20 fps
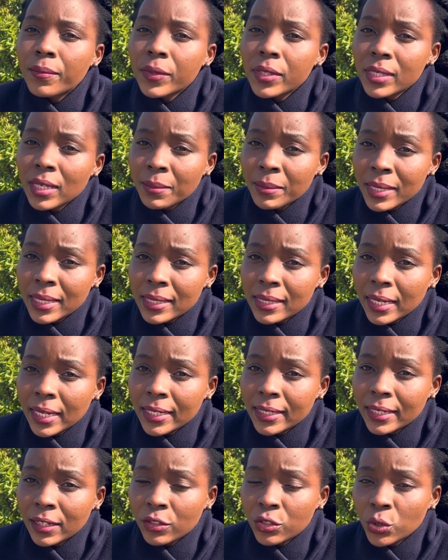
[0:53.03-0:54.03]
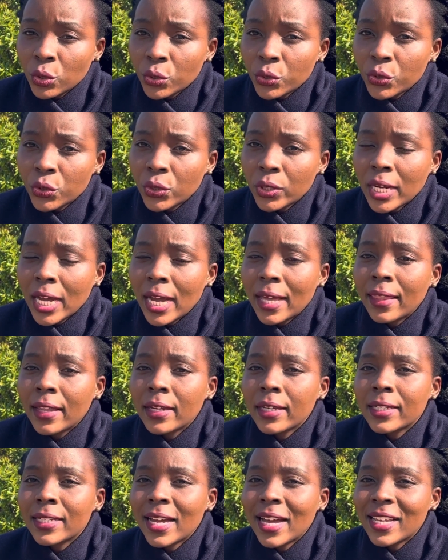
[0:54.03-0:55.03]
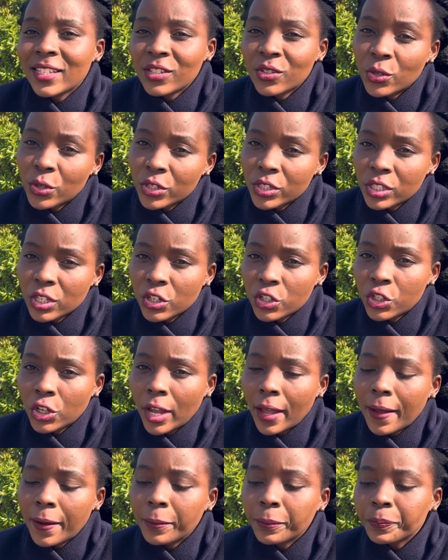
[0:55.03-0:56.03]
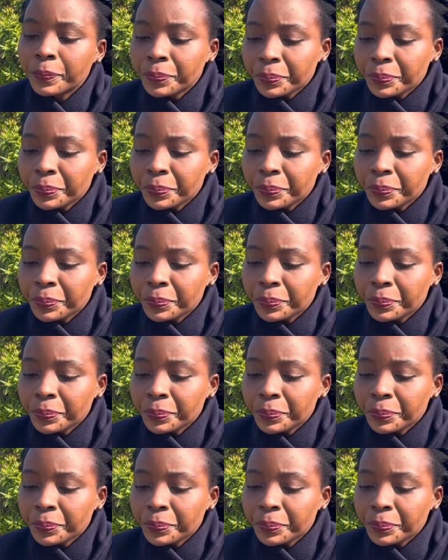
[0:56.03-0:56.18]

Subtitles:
Somerset and Taunton, and then it has Gloucestershire.